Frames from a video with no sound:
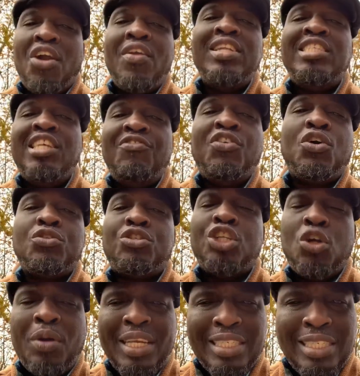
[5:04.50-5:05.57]
difficult to
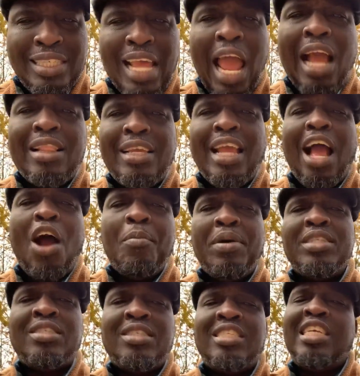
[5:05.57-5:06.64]
know exactly how
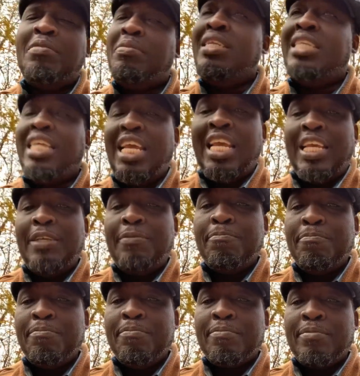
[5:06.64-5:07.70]
much CBD.
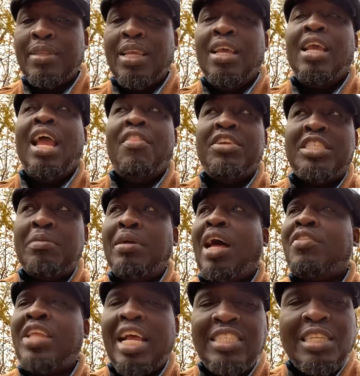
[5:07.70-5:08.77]
And there's some
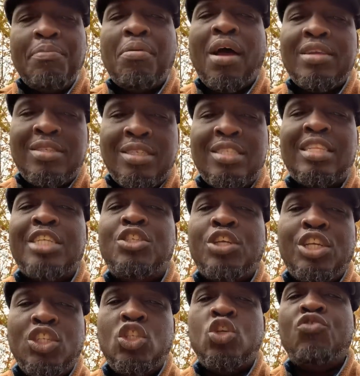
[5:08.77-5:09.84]
testing processes that you
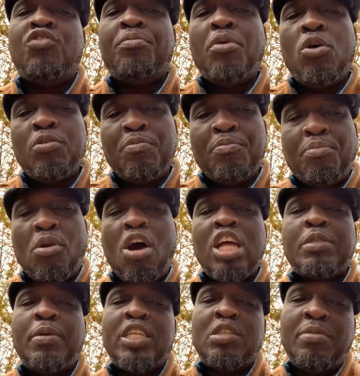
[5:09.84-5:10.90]
can do for both broad
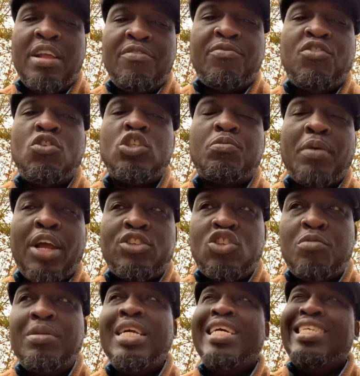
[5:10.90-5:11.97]
spectrum and full
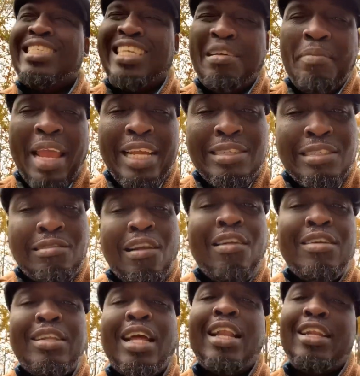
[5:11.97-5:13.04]
spectrum to make
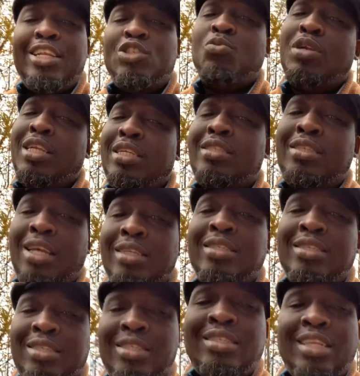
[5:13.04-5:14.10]
certain that it is what it
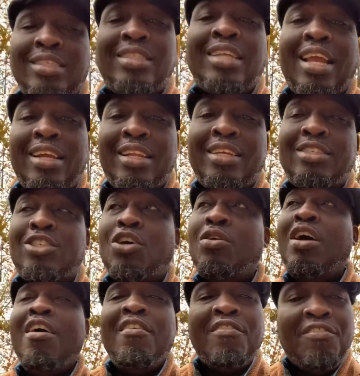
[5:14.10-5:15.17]
says say it is. So
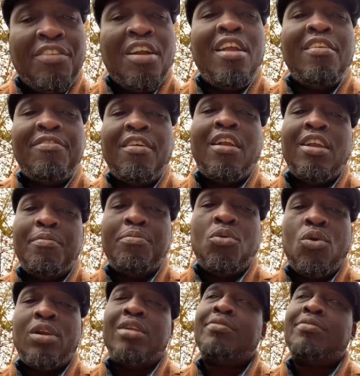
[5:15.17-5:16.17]
very, very important.